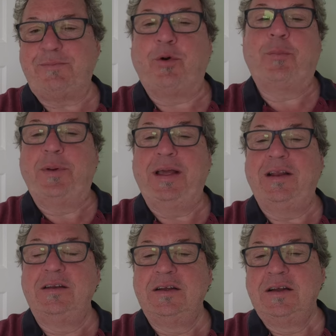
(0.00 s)
put me
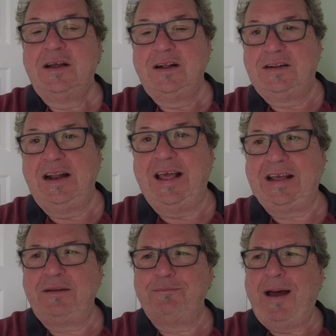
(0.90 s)
in a
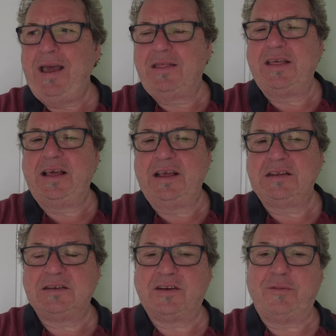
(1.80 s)
clinic, May, I think it
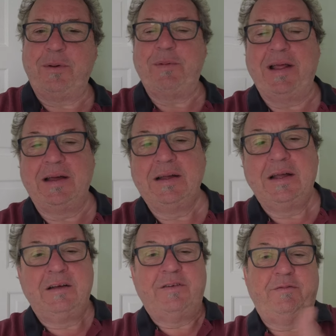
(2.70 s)
is, I can't remember now,
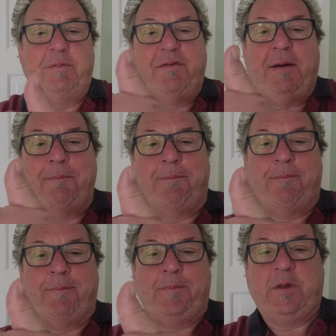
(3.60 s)
for, for fun.
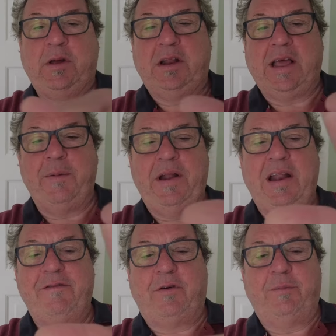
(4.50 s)
So I'm going to go in and
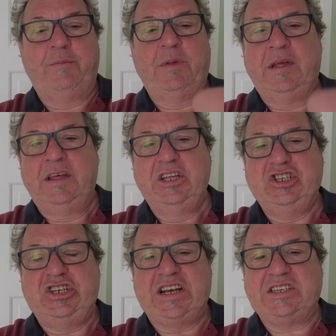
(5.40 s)
have on
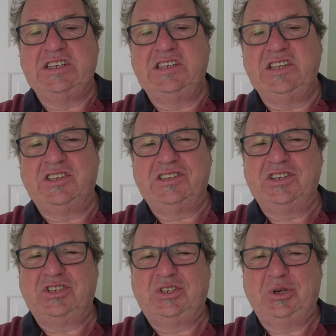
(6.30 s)
injections into
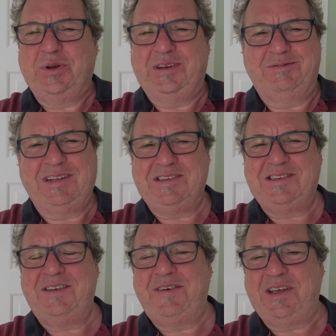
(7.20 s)
the joint. Doesn't
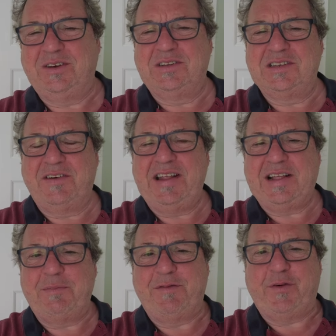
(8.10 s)
sound very good. I had it
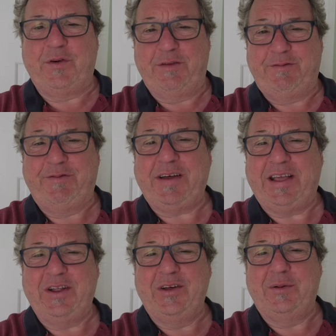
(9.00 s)
done before and it
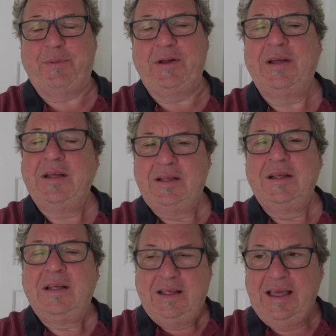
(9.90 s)
fucking hurt, but
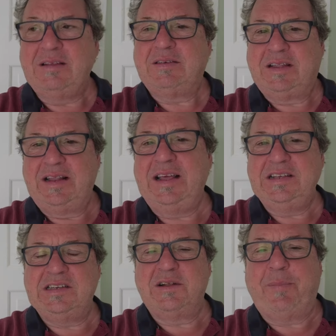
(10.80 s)
it
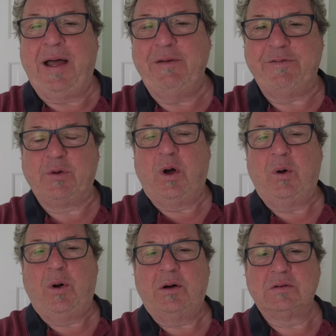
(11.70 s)
eases the pain for quite a
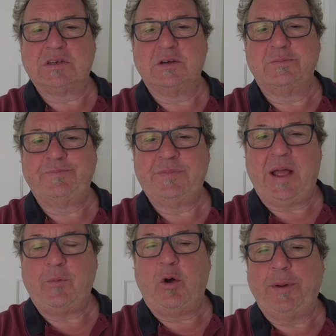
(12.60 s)
while. So
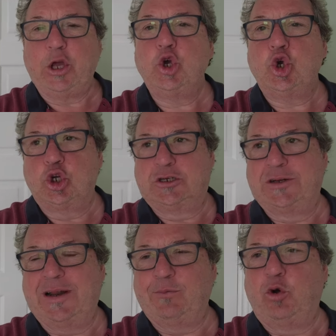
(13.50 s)
that will be good.
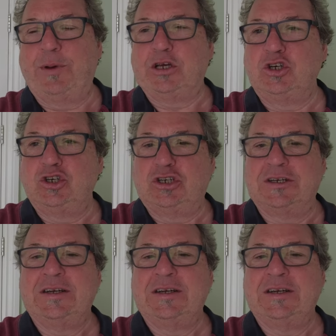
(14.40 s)
That will be good.